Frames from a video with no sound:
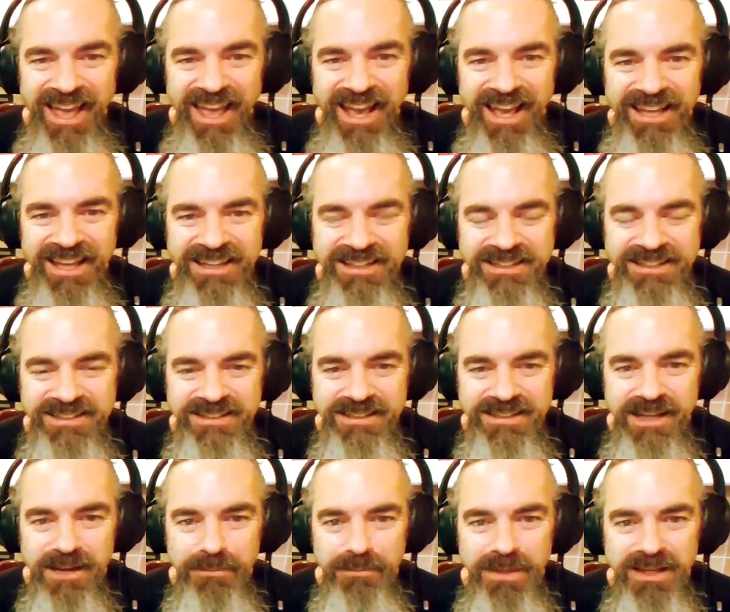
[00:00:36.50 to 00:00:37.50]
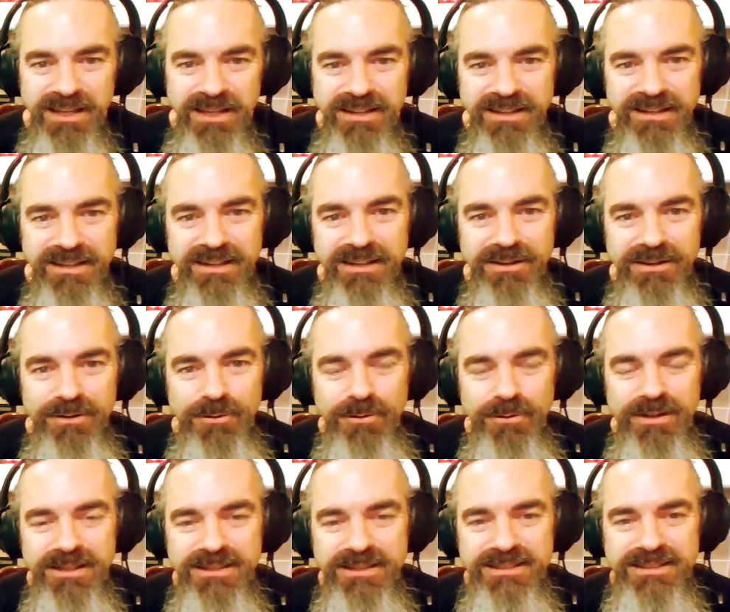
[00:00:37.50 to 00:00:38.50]
and he's not making any
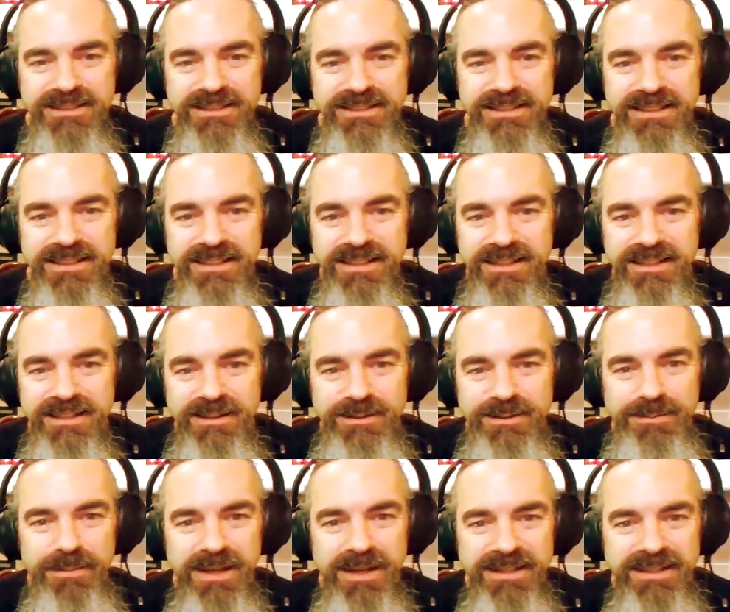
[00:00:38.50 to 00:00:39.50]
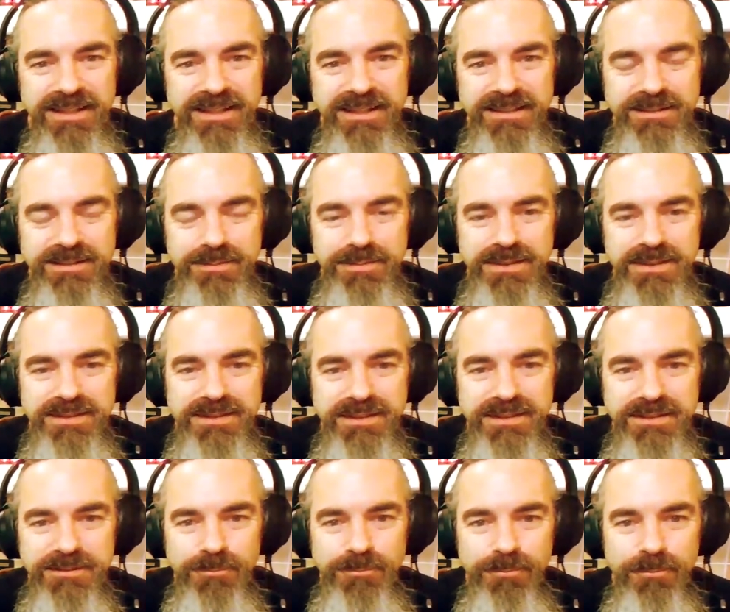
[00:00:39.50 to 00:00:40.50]
noise. He's minding his
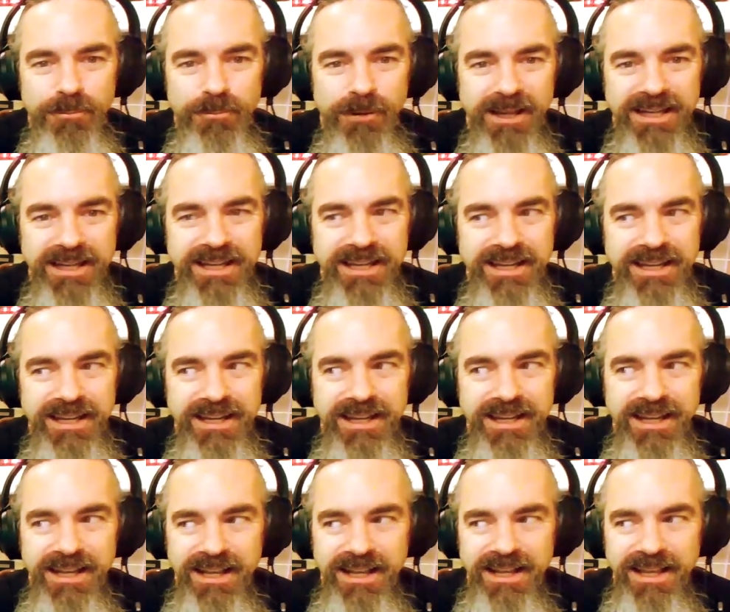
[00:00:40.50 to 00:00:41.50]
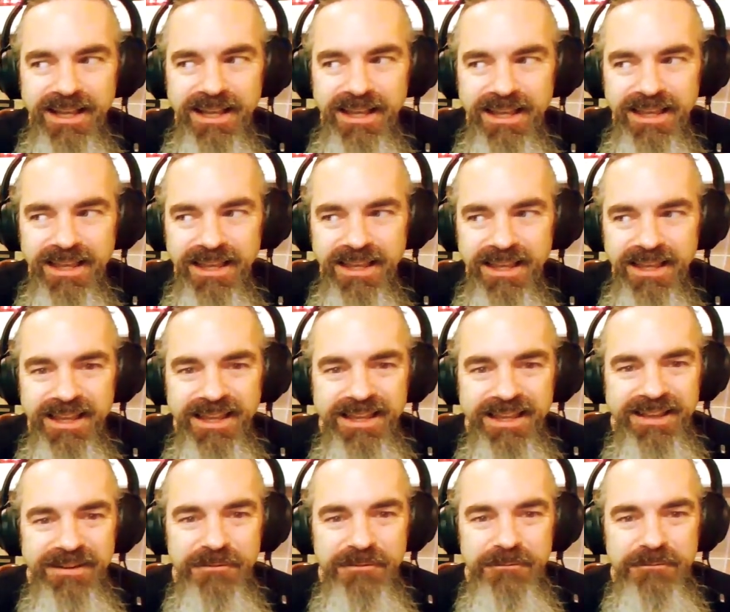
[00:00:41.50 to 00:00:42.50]
business, waiting
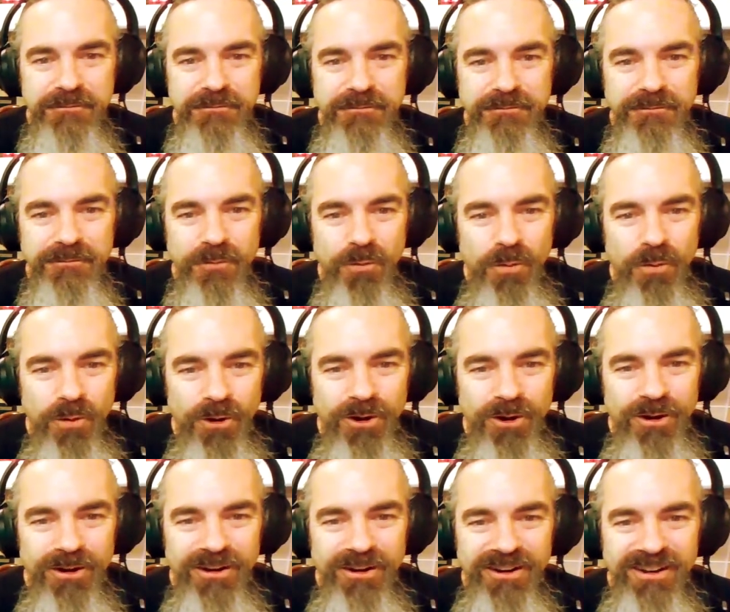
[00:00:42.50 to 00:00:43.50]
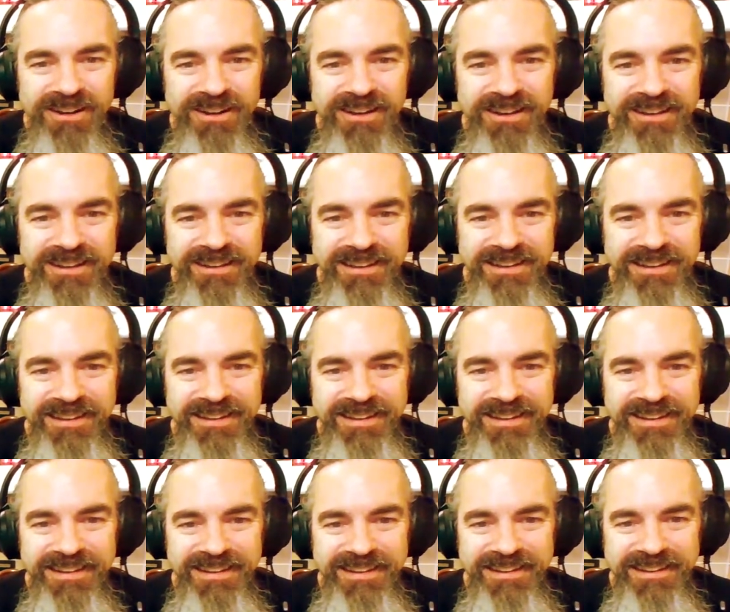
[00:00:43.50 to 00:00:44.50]
for
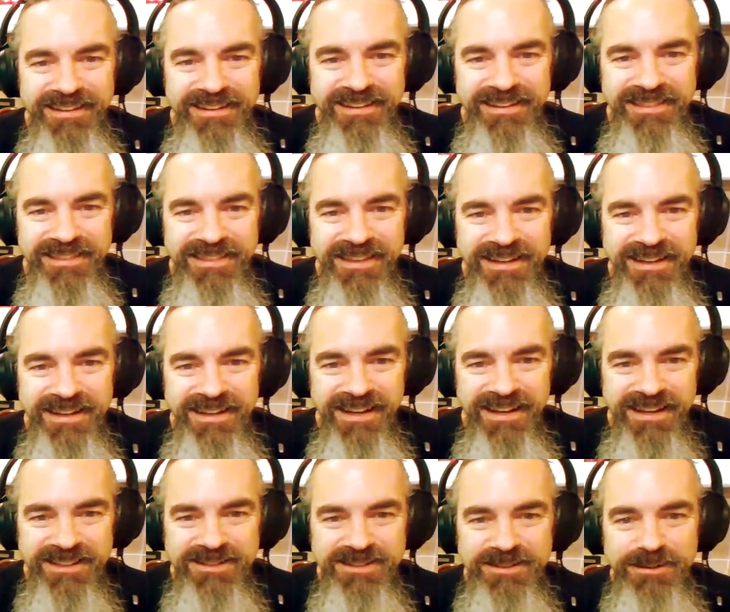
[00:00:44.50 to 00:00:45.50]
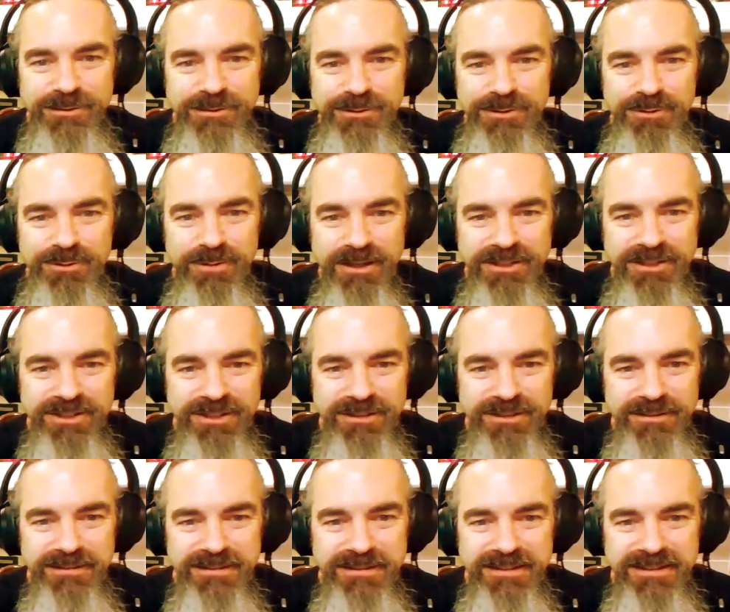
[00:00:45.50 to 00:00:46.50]
the next
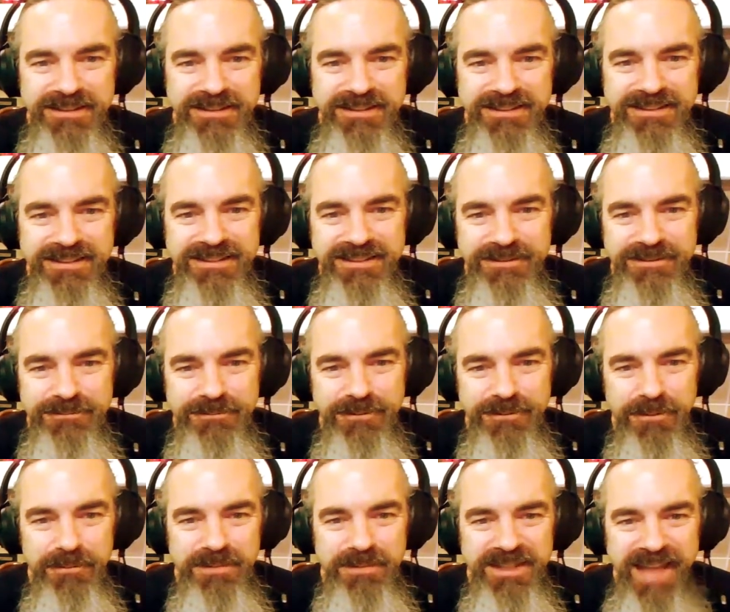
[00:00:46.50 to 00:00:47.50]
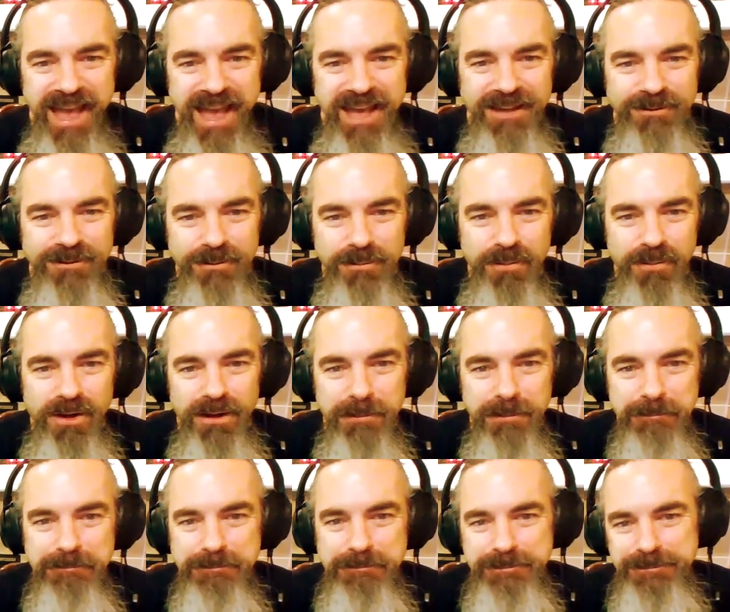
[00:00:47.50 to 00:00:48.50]
instructions from dad or mom.
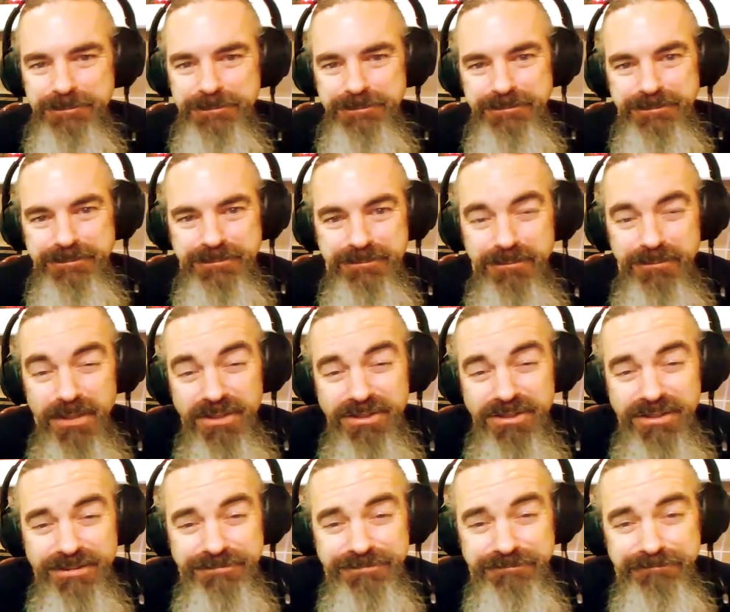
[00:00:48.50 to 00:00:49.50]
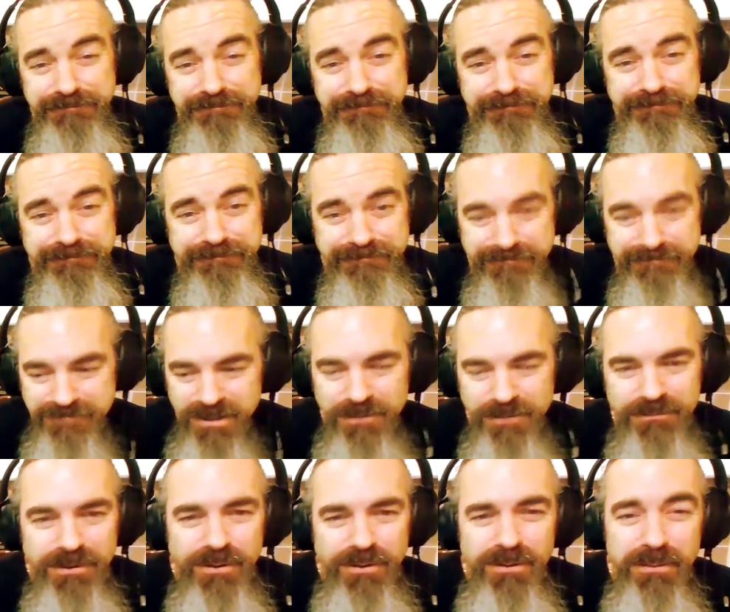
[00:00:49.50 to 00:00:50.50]
Patient,
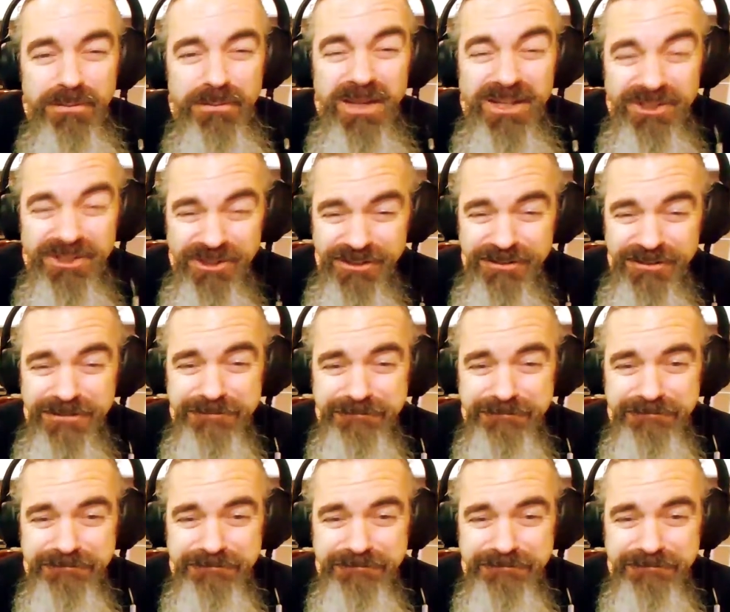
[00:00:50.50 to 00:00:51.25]
very patient.